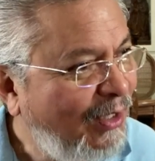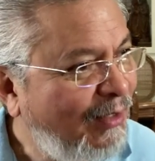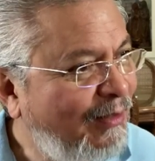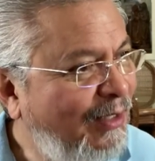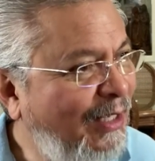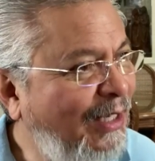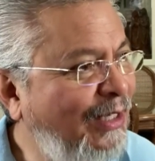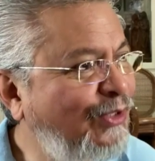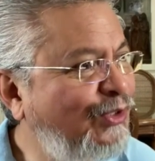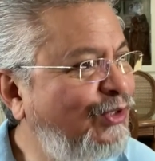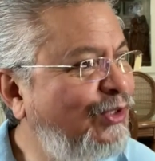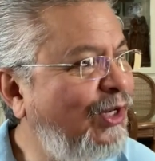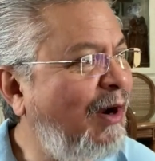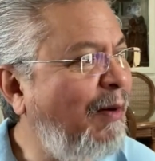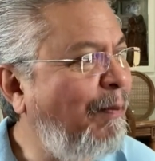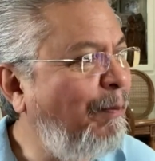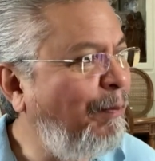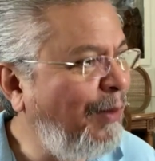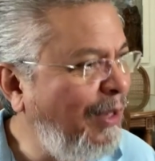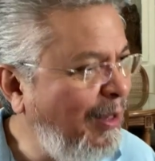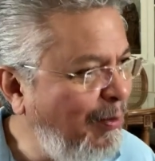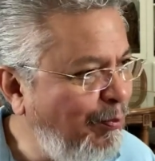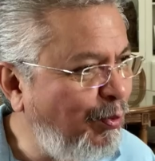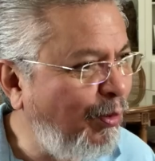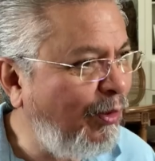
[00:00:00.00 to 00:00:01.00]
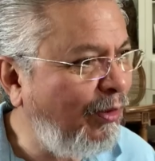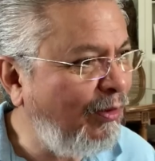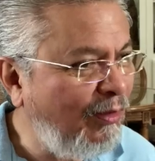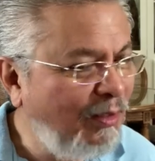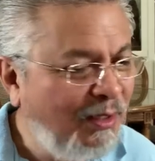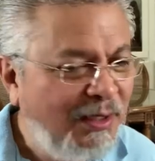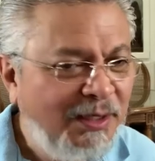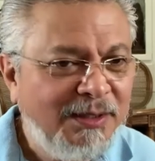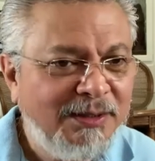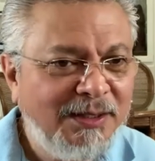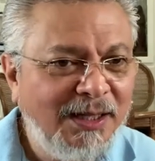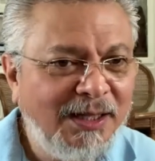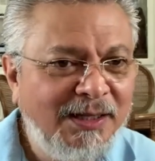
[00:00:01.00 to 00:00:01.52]
These are people
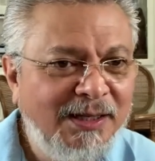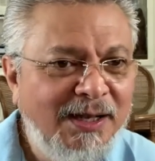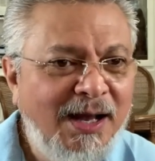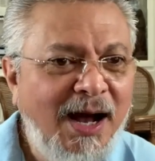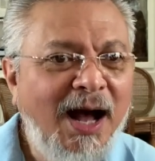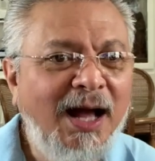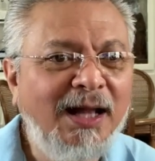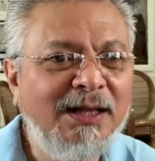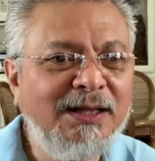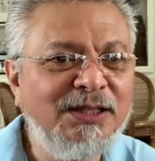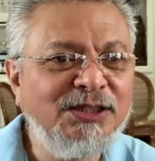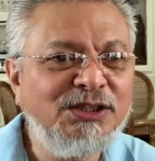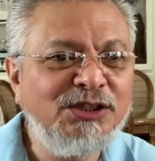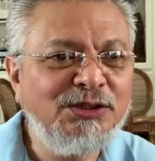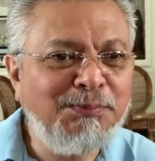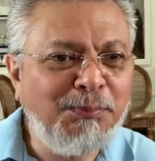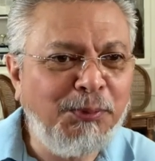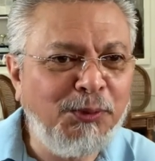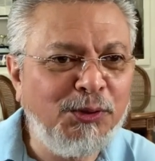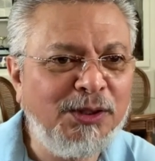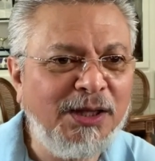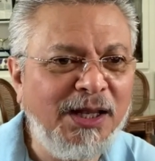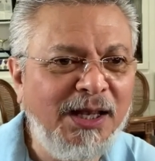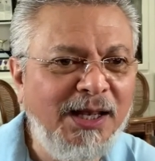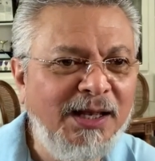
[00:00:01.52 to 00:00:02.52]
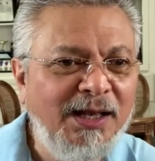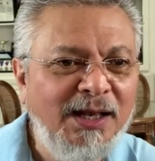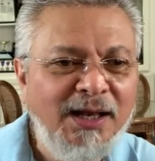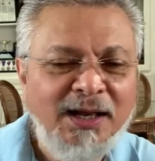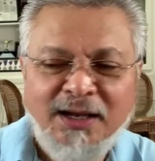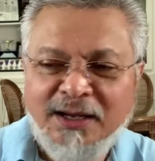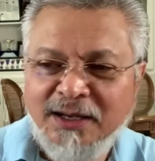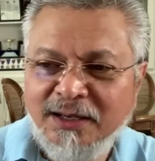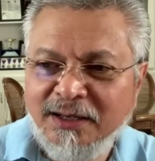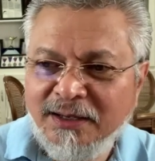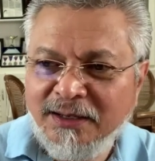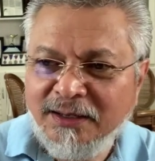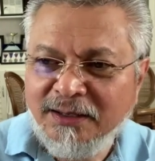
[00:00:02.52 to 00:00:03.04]
that God is putting
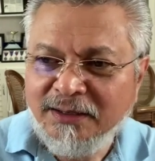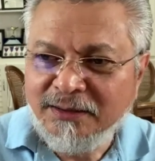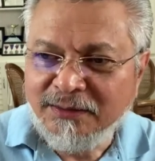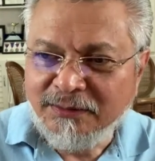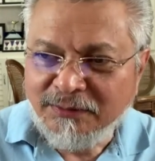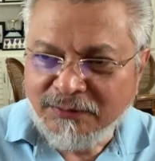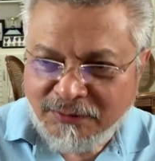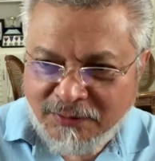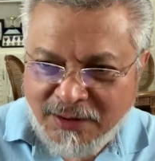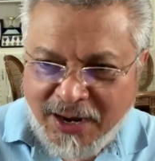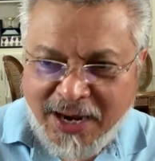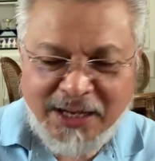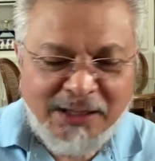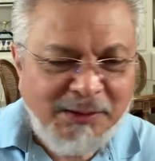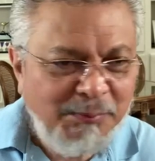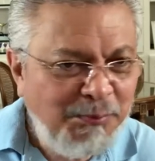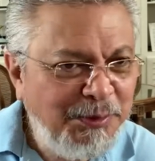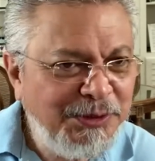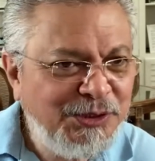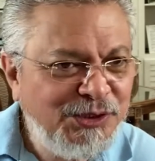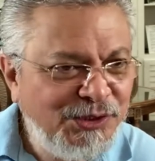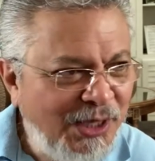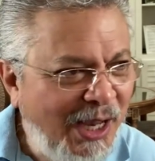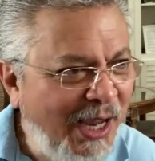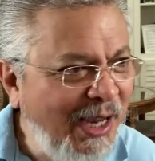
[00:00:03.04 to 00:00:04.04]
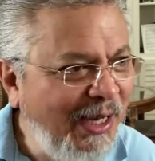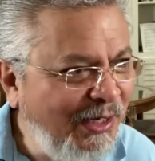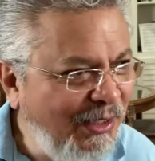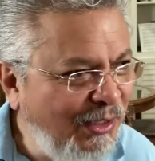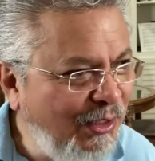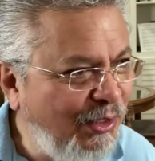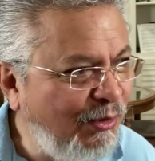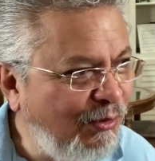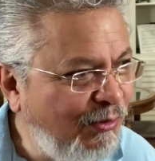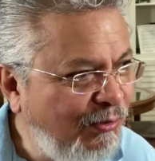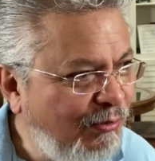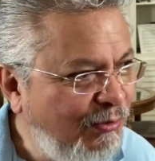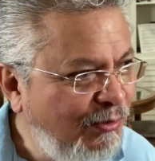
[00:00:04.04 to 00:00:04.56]
right beside
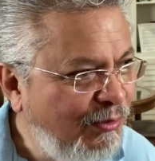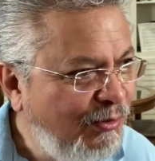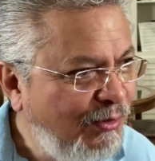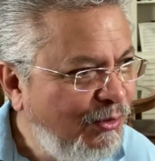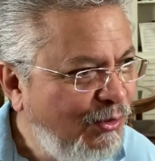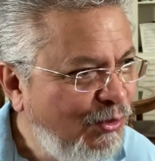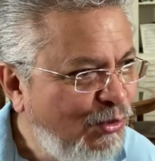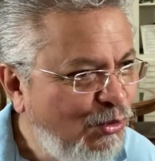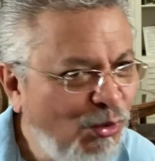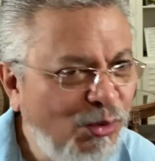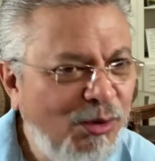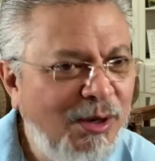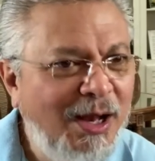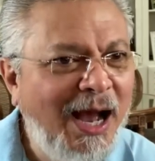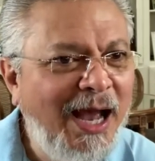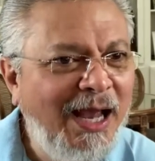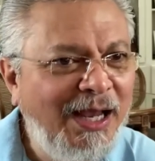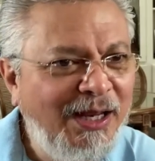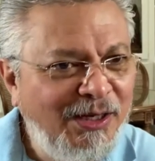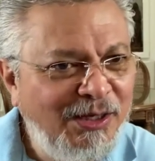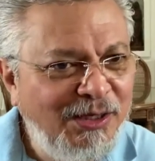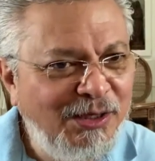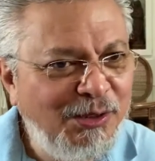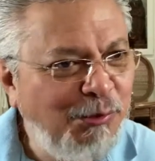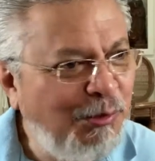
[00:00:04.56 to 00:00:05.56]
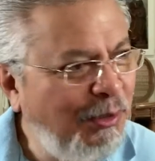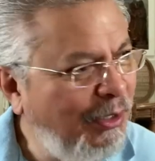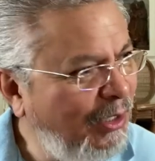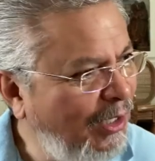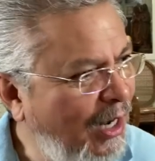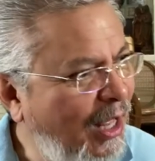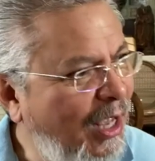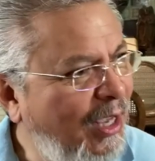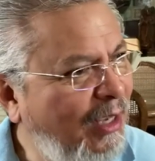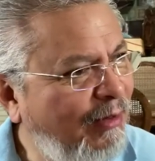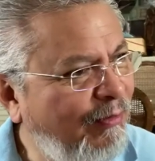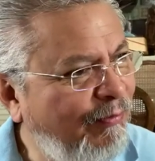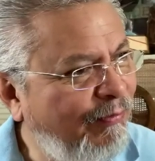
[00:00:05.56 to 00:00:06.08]
you to guide you in
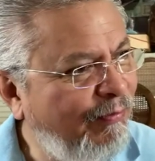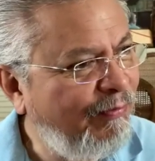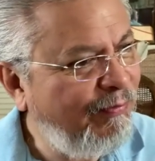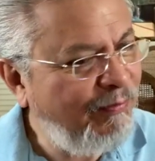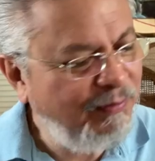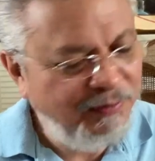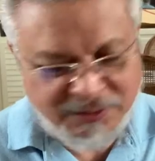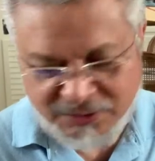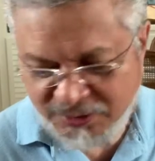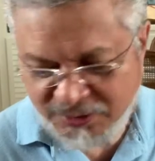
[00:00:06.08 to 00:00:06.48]
life.